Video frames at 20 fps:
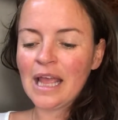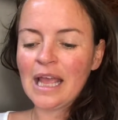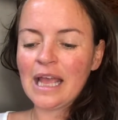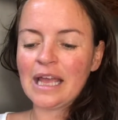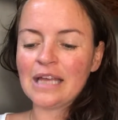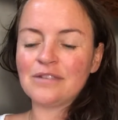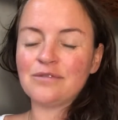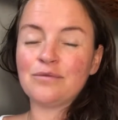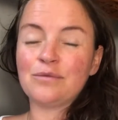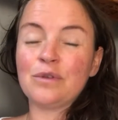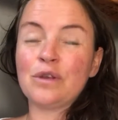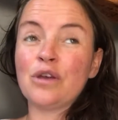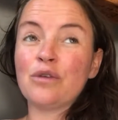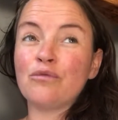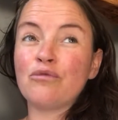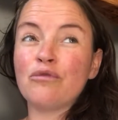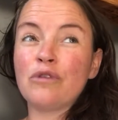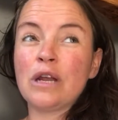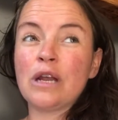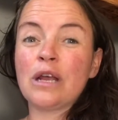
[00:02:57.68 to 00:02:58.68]
it's a
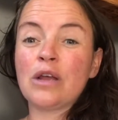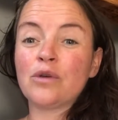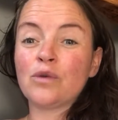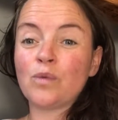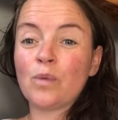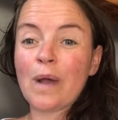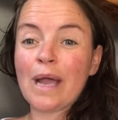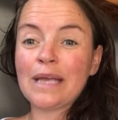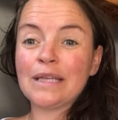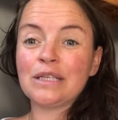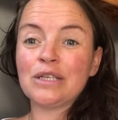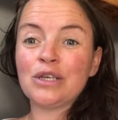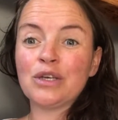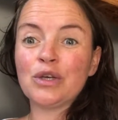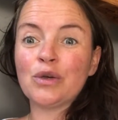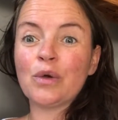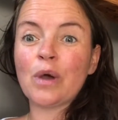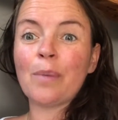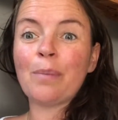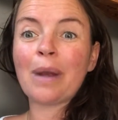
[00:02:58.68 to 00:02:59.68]
really good way
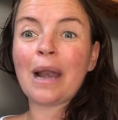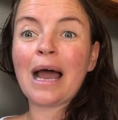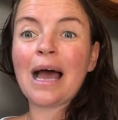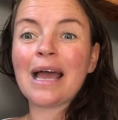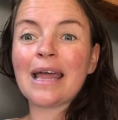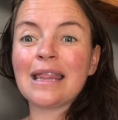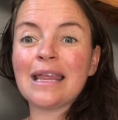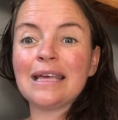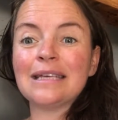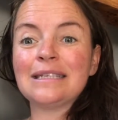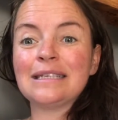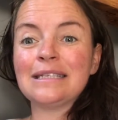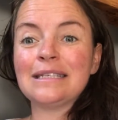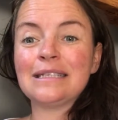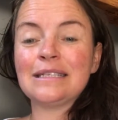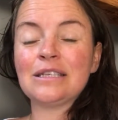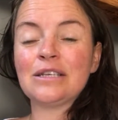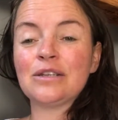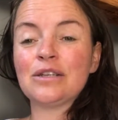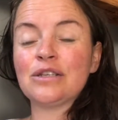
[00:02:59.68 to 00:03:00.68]
to apply this
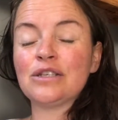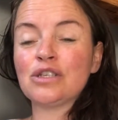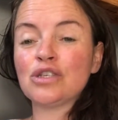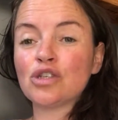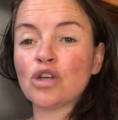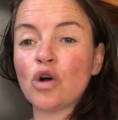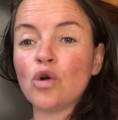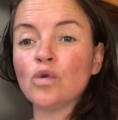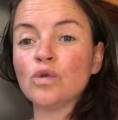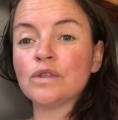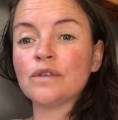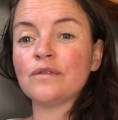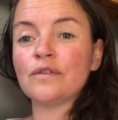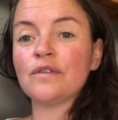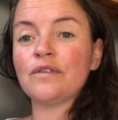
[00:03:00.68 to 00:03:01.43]
is to the soles of the